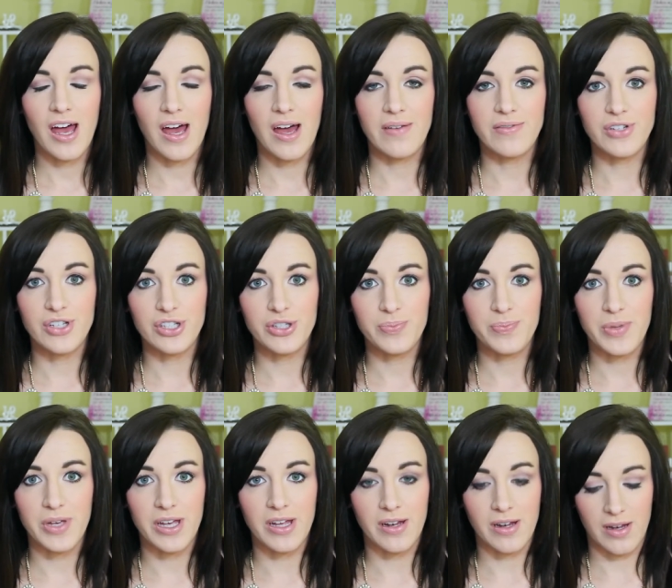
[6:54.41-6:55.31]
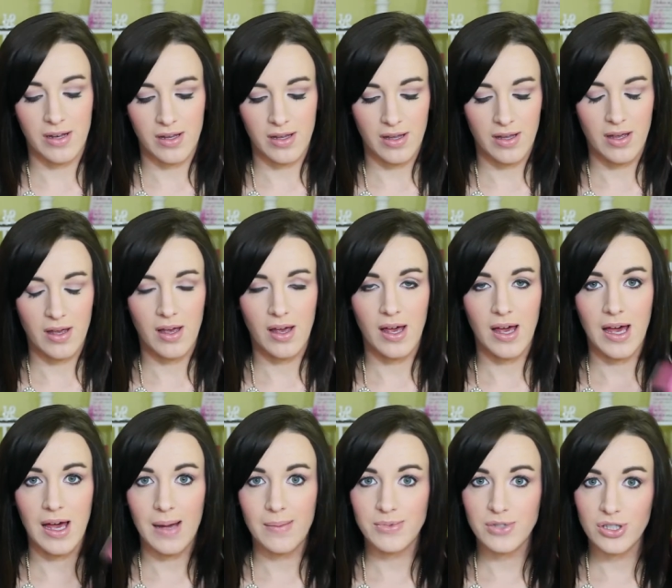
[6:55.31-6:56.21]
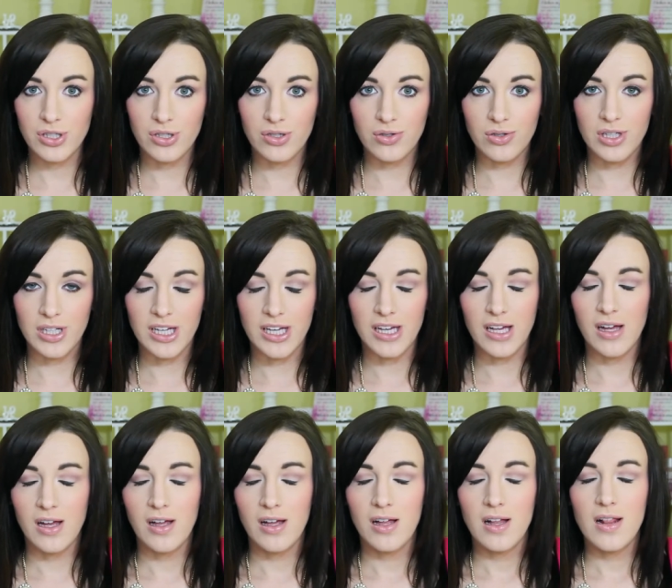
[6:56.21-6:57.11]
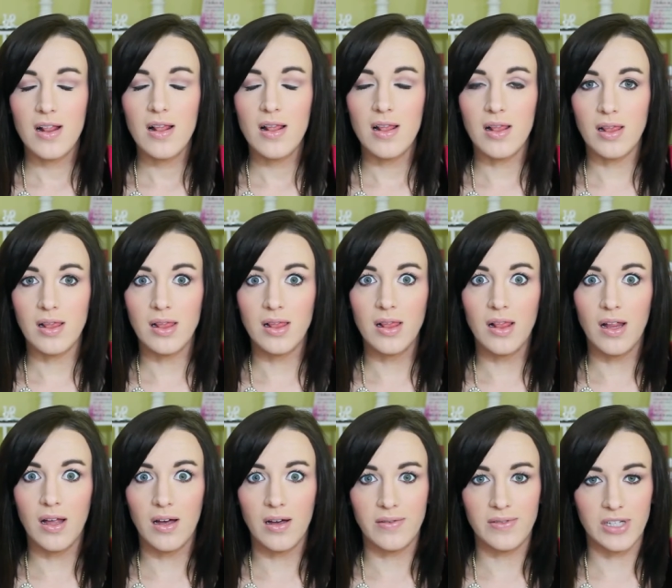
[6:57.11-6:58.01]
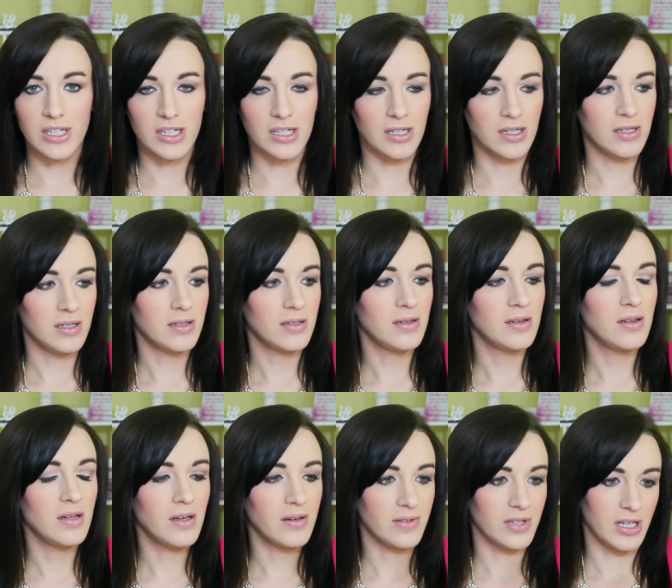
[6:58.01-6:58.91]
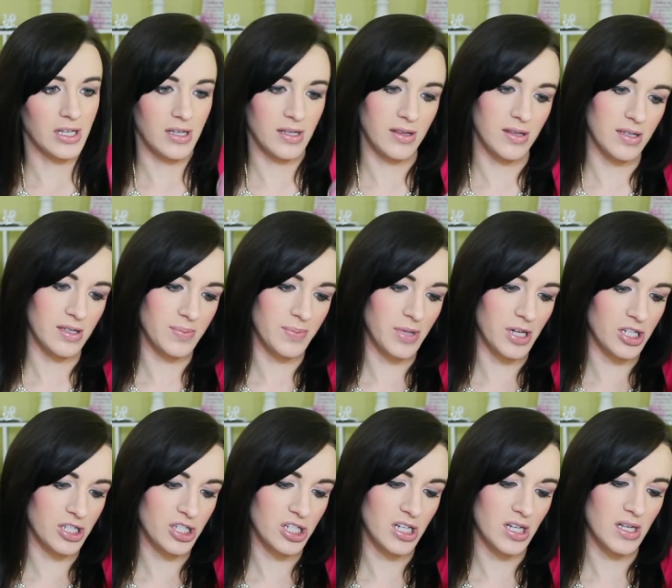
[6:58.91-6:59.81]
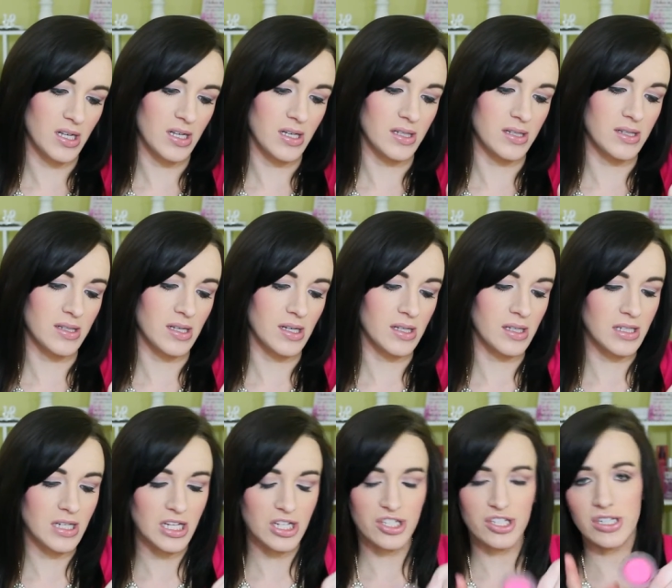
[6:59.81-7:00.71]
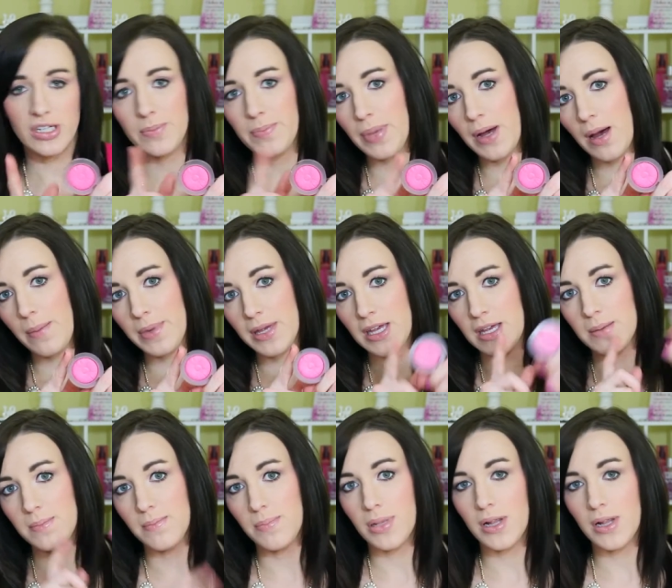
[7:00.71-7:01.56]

I've just been absolutely loving loving this blush. It's the Clinique Cheek Pop in